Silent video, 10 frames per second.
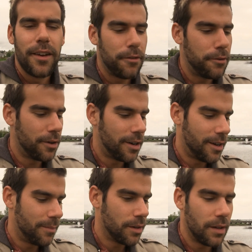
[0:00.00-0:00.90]
for
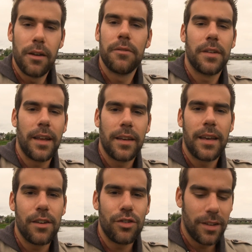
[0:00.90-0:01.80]
your love, your
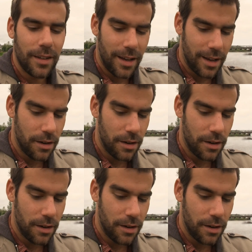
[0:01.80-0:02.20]
dedication,